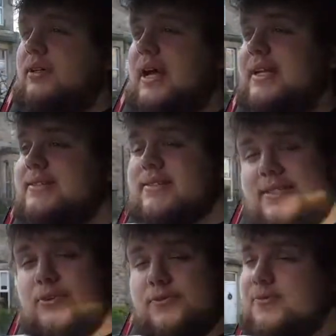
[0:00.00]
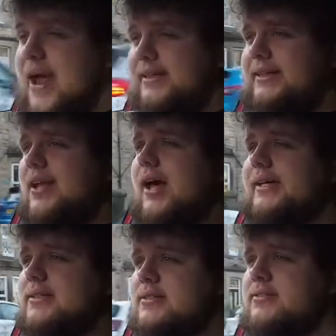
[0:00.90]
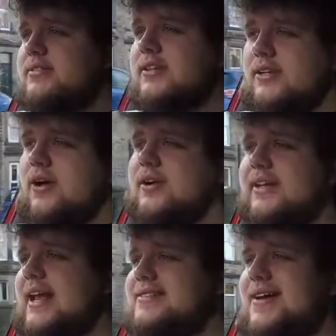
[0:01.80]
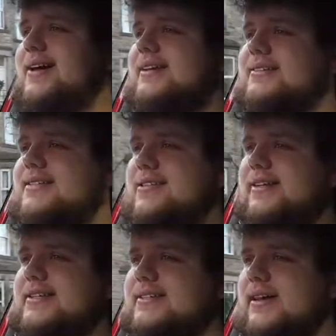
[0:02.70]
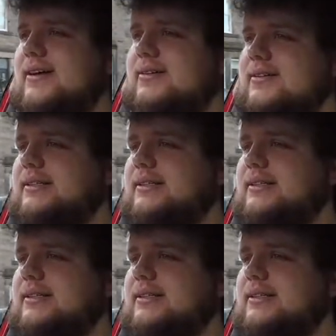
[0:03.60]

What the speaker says: It's still fairly light, so you're not going to get tired steering this car,